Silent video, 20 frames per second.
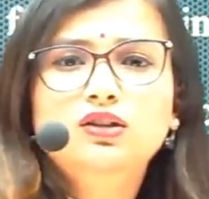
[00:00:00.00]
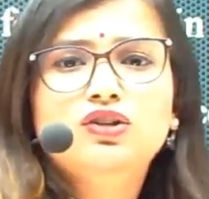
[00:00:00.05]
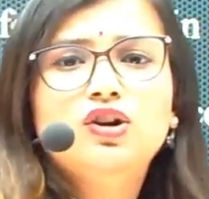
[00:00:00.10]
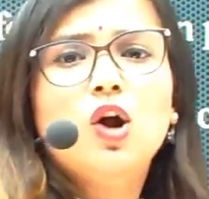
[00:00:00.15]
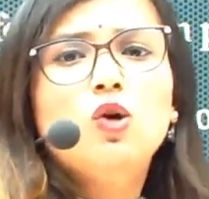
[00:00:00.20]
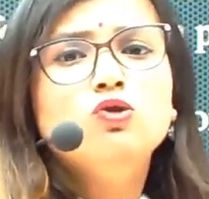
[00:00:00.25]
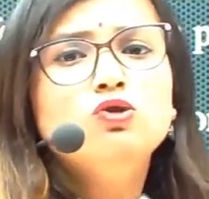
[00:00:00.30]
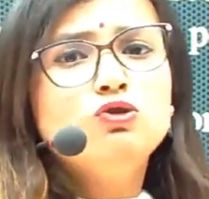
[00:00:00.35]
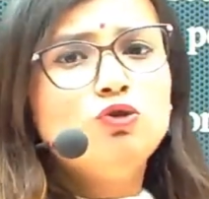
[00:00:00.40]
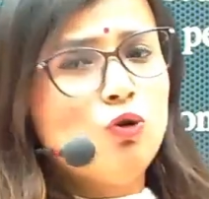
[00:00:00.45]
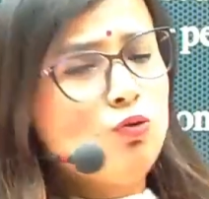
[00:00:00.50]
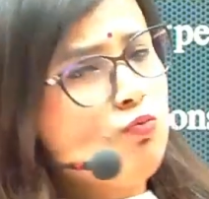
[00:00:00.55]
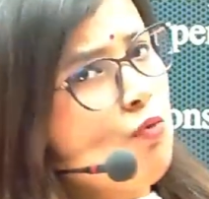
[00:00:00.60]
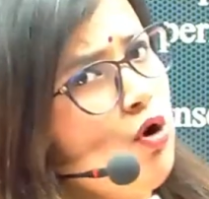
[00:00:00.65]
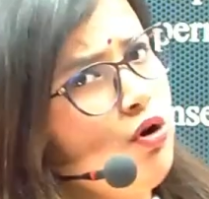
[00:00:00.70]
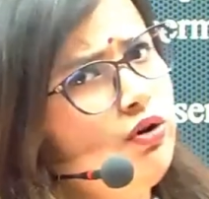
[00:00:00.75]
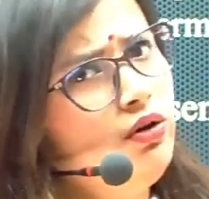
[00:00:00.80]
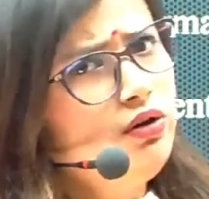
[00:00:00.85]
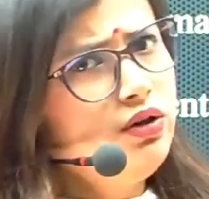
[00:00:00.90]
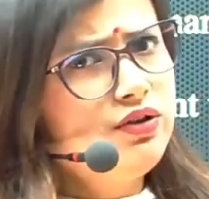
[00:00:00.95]
grounds, on
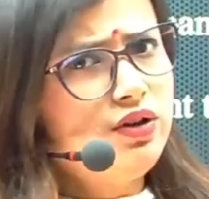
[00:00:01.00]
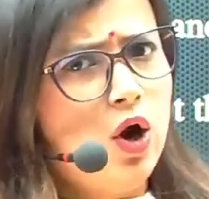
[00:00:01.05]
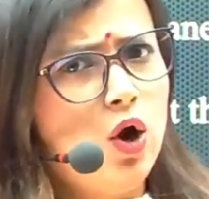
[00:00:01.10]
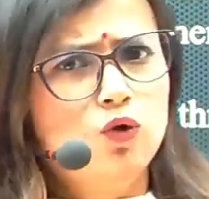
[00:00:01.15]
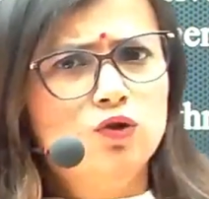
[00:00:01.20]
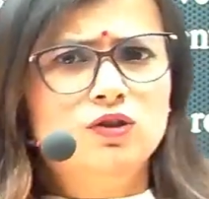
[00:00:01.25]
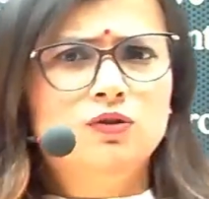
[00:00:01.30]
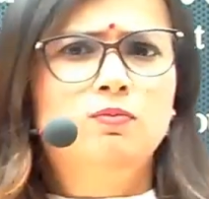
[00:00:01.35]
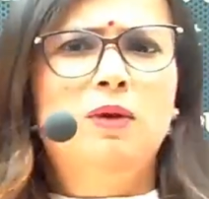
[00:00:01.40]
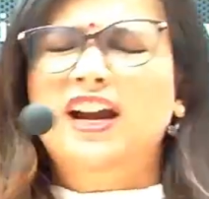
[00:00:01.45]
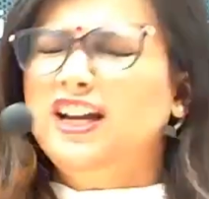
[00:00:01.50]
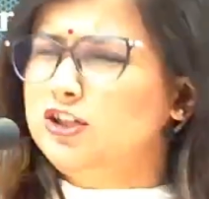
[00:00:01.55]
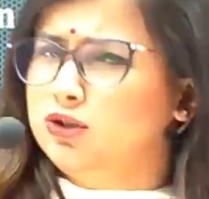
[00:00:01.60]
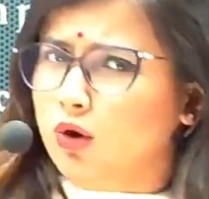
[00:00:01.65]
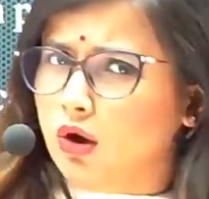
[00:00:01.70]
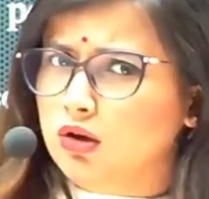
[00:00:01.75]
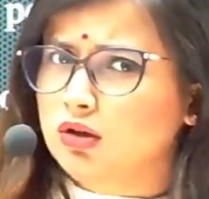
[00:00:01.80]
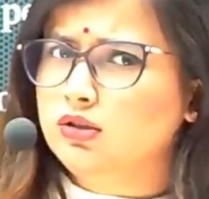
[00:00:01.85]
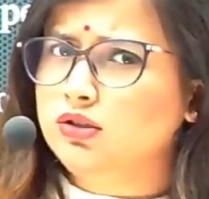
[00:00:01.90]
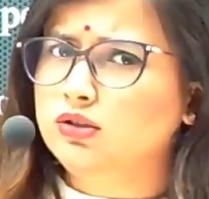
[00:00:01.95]
moral grounds by
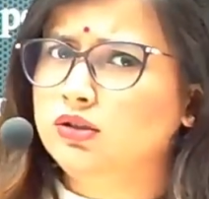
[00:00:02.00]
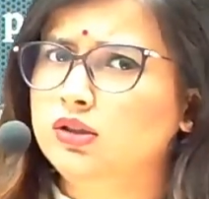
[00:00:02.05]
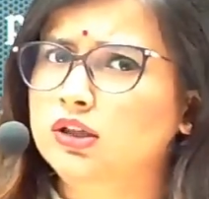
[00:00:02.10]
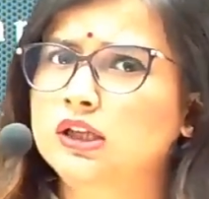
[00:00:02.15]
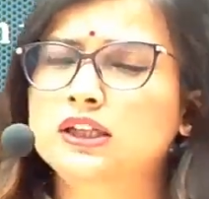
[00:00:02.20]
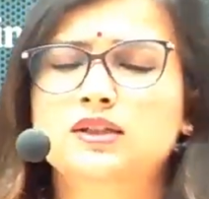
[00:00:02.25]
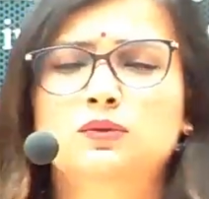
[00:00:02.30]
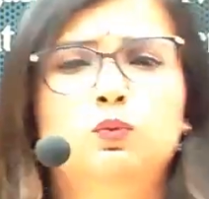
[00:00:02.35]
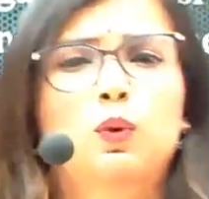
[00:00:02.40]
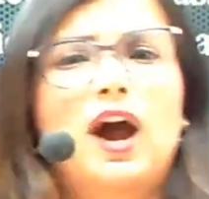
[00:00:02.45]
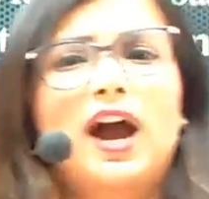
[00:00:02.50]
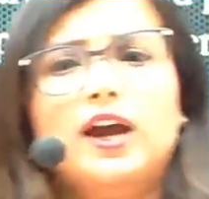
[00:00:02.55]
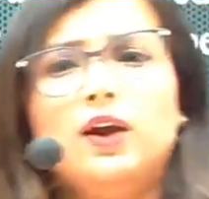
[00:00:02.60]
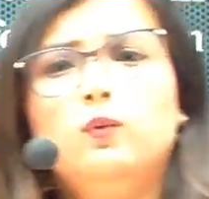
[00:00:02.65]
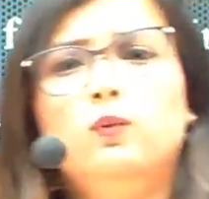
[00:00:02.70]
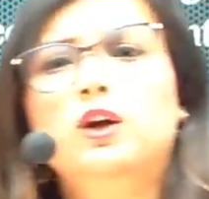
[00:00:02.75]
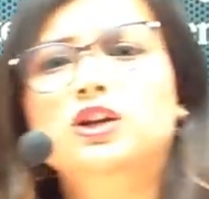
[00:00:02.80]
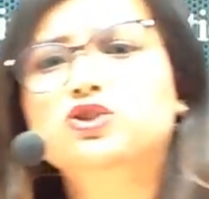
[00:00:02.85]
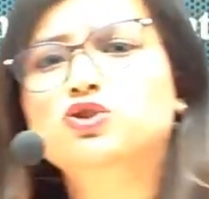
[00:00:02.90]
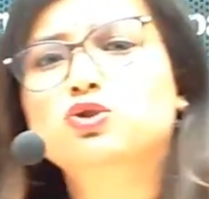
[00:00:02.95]
doctors, why
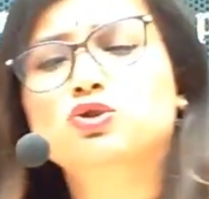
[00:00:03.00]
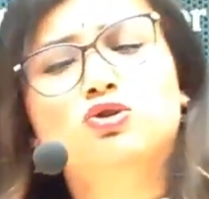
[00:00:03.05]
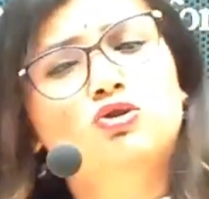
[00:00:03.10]
one should